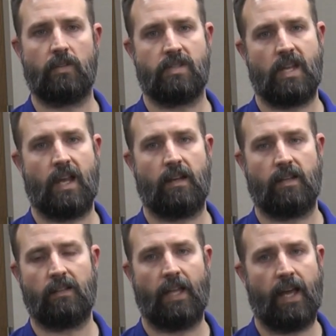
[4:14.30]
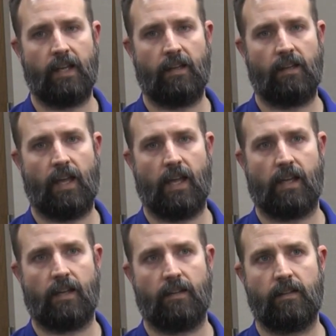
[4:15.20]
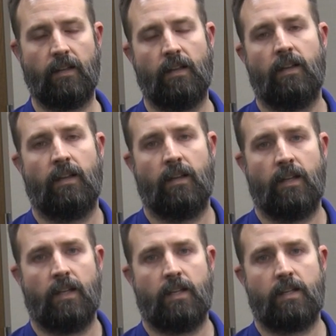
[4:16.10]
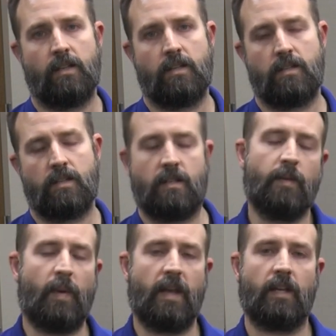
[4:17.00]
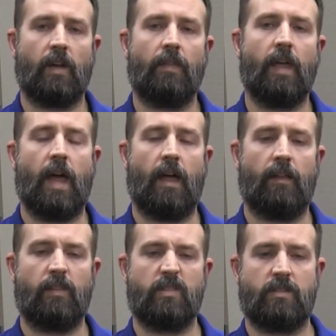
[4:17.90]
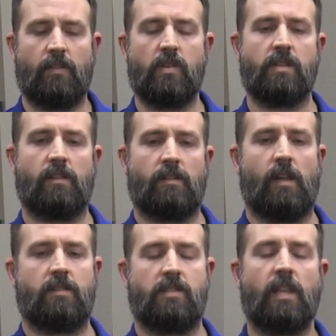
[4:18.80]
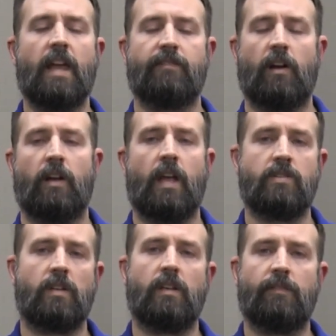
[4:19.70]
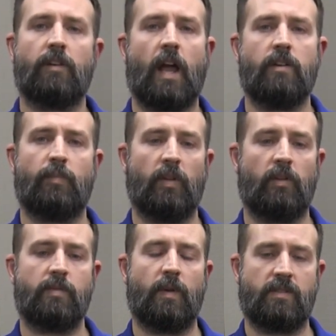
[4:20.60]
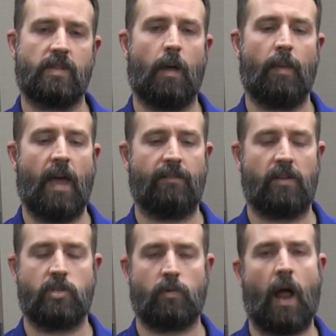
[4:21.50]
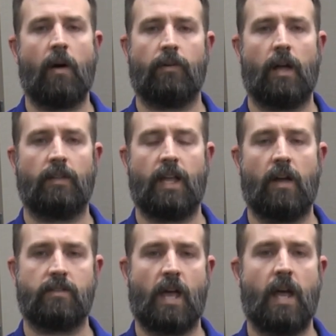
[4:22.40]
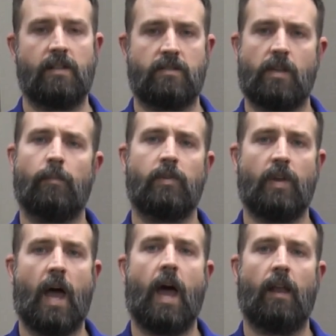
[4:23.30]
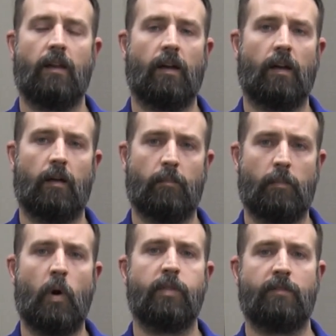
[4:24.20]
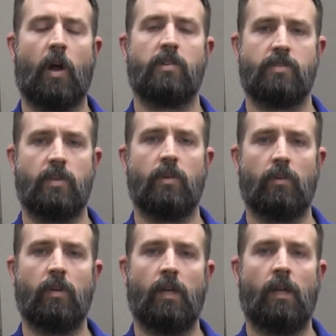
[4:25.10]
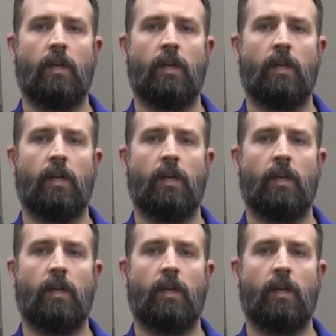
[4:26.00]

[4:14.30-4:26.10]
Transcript: standing leg, and depending on that, there's a slight variation in different hydro pillars, but some have a shroud around the outside and some do not. Both of ours do,